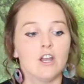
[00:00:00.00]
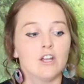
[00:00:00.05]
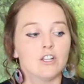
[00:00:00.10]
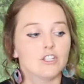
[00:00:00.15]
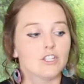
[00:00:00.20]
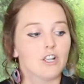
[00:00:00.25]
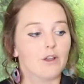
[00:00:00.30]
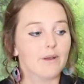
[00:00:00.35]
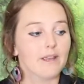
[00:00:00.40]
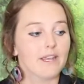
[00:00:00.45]

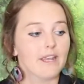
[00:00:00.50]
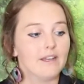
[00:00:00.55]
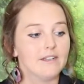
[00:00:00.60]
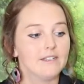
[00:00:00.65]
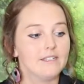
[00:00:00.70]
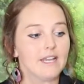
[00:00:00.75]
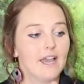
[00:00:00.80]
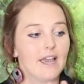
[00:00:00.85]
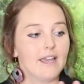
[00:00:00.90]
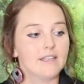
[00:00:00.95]
So
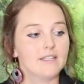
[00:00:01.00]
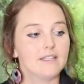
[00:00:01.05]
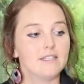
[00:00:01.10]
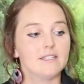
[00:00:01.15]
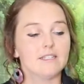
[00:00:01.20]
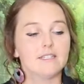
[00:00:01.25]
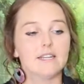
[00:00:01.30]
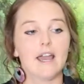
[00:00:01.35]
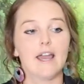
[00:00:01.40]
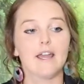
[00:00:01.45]
again, take
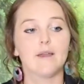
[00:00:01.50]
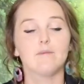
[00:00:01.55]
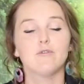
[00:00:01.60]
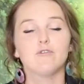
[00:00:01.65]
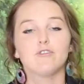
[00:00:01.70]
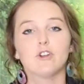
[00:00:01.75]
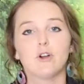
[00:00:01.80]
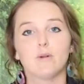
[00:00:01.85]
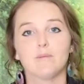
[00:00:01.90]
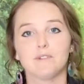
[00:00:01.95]
this
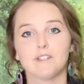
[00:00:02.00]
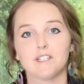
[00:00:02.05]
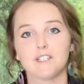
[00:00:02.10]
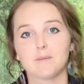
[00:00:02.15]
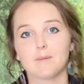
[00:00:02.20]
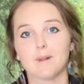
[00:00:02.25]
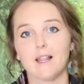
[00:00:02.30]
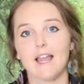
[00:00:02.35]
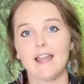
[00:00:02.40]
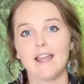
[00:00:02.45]
tabletop
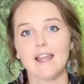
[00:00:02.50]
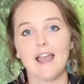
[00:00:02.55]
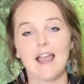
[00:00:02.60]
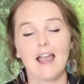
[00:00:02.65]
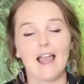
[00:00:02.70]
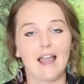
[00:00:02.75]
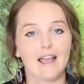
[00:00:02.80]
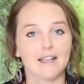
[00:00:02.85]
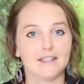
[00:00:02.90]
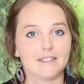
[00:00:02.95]
display
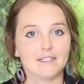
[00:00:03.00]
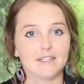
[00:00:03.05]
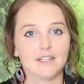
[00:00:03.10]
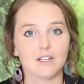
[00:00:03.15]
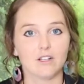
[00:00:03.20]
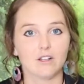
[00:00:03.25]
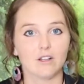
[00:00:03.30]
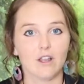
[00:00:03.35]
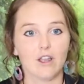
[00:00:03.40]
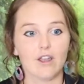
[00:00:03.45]
as an
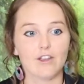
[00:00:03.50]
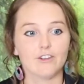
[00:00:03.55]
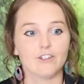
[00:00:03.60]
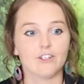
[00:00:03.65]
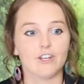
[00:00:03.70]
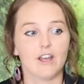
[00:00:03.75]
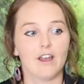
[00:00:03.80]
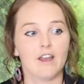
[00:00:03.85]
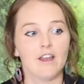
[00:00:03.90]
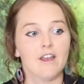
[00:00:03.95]

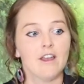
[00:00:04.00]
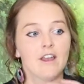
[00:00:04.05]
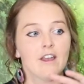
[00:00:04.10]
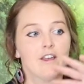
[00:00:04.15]
enclosure.